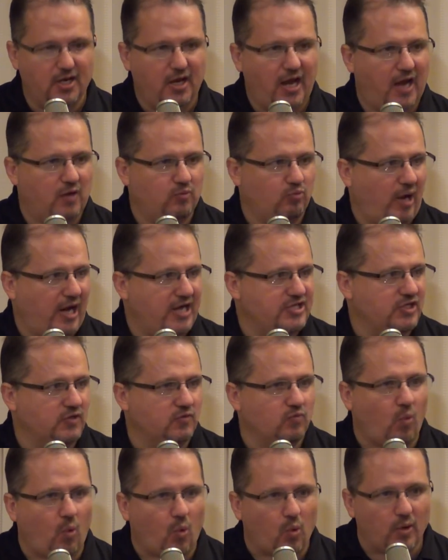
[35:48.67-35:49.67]
and
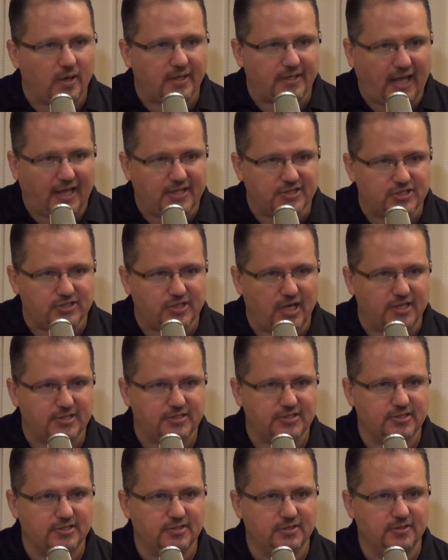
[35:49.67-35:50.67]
waging war against
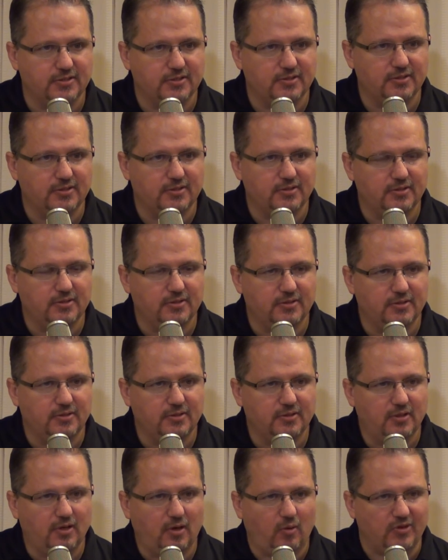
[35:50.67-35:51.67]
us.
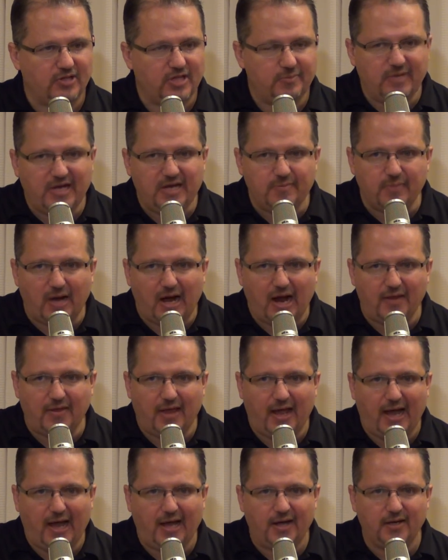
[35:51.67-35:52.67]
What do they mean by
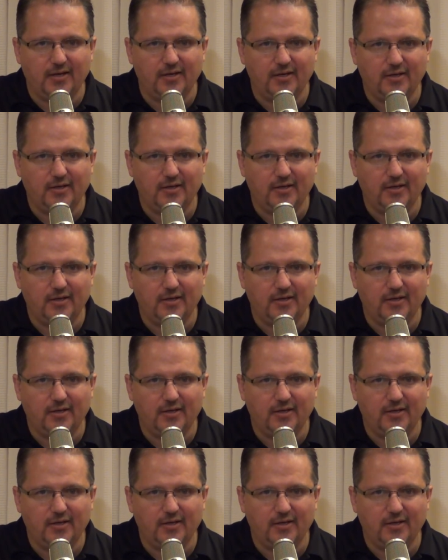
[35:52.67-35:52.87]
that?